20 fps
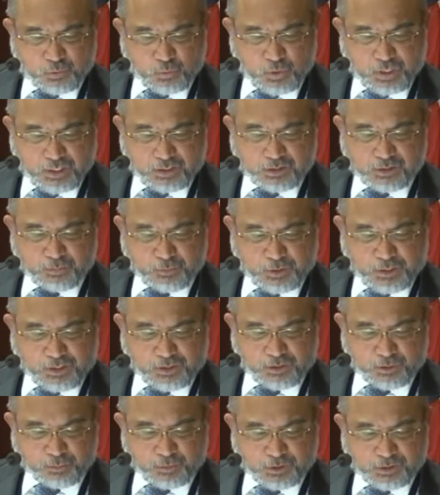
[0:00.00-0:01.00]
100
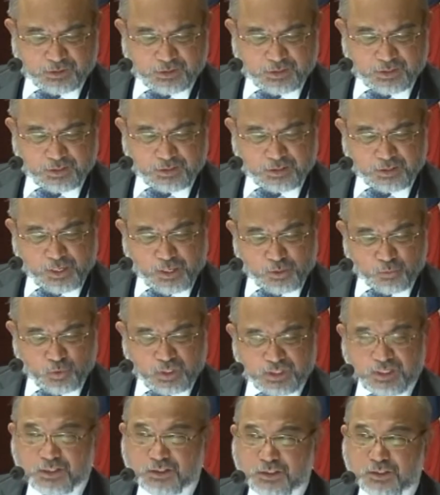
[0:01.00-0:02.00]
million in Brazil, and
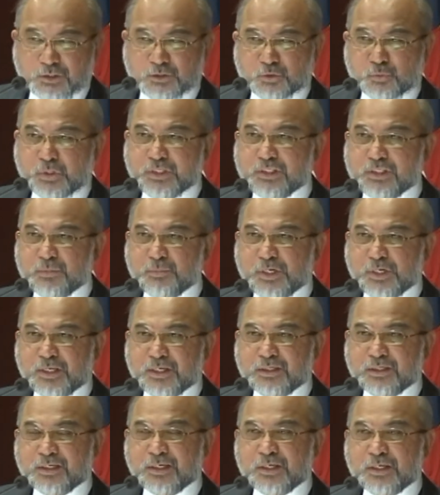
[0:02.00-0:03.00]
120
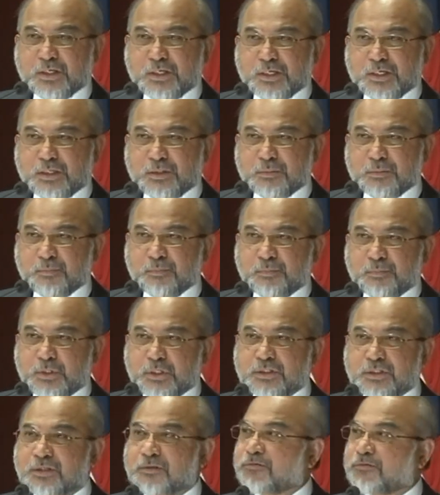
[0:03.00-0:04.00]
million in
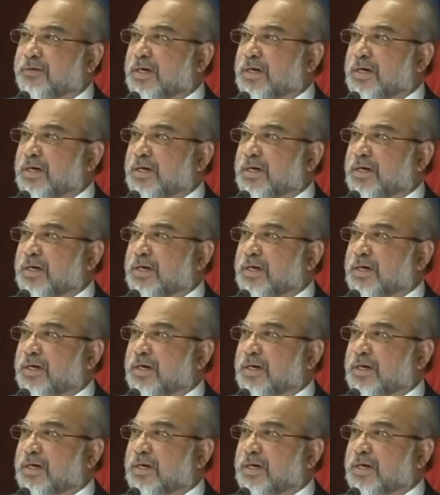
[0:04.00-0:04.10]
Britain,